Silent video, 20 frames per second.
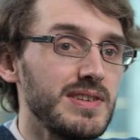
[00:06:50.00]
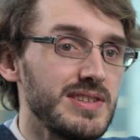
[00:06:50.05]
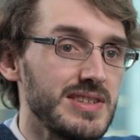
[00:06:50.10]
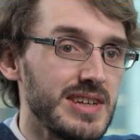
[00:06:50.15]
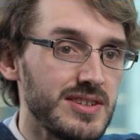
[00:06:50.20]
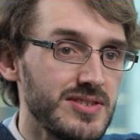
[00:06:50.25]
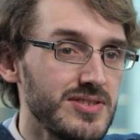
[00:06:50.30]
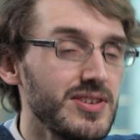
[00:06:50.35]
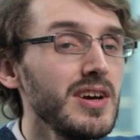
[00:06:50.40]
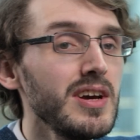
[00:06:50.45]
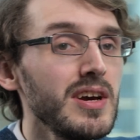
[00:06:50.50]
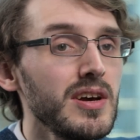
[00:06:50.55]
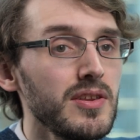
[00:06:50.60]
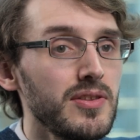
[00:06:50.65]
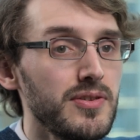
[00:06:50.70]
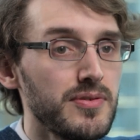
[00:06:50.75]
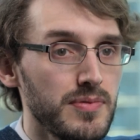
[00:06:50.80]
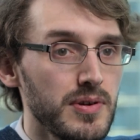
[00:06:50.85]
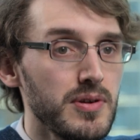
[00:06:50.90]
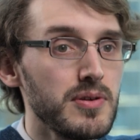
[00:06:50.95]
physics
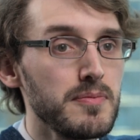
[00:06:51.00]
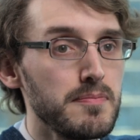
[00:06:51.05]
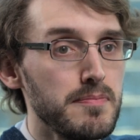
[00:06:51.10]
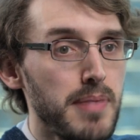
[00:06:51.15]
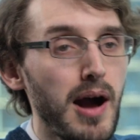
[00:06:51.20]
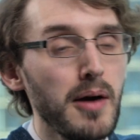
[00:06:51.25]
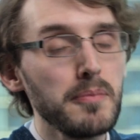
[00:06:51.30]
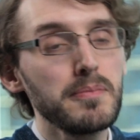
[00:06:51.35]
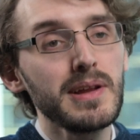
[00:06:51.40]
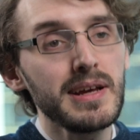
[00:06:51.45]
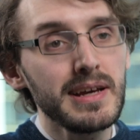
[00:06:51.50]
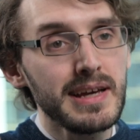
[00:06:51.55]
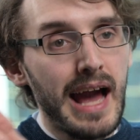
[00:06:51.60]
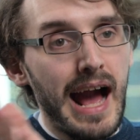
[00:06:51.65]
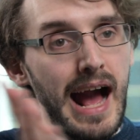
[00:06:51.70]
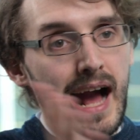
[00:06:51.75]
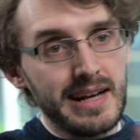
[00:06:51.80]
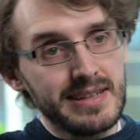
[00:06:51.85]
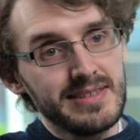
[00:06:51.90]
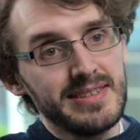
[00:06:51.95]
through public
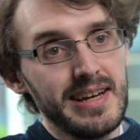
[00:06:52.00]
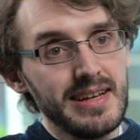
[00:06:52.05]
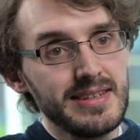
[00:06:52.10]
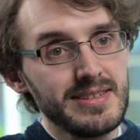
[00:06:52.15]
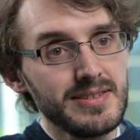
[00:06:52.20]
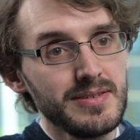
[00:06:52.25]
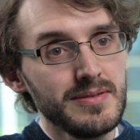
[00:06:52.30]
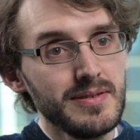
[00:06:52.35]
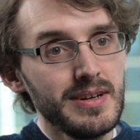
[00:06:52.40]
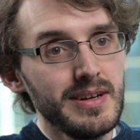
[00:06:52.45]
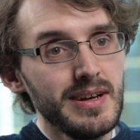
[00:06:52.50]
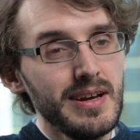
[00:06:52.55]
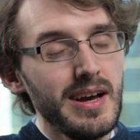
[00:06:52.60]
access.